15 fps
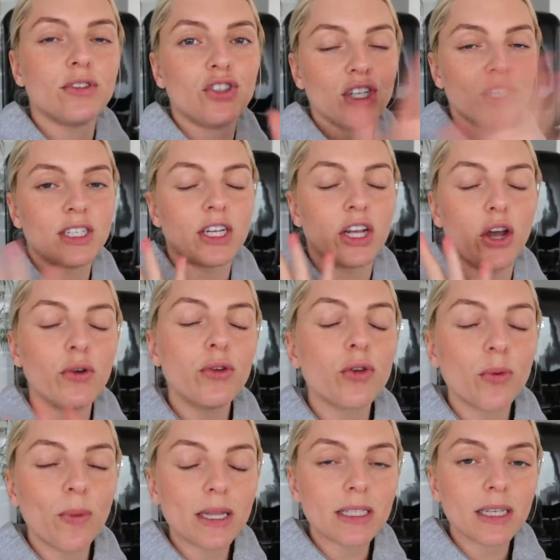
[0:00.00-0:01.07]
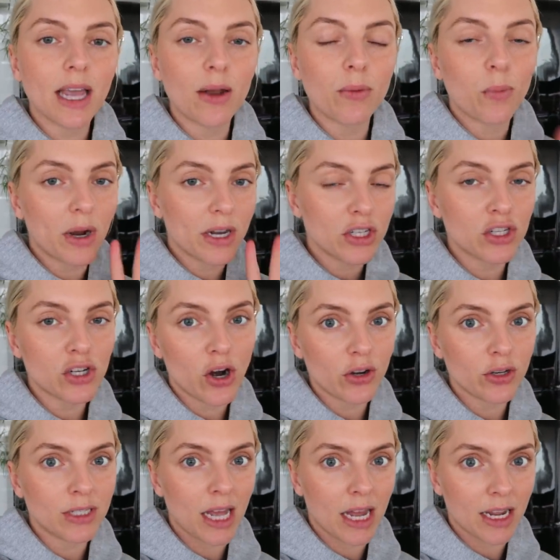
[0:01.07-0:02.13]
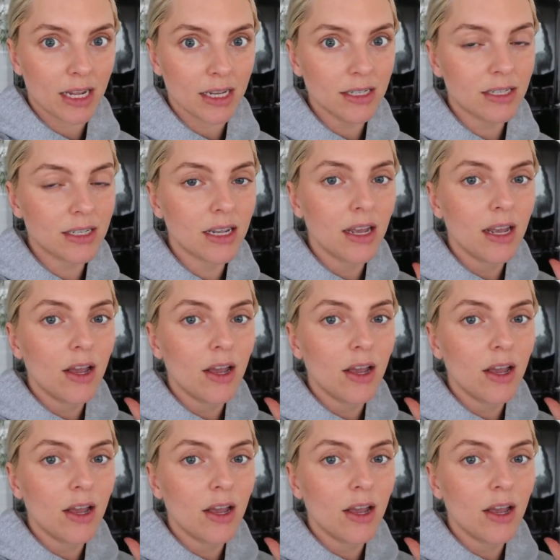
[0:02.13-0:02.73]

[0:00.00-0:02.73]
Just to go through once again what a starter set is.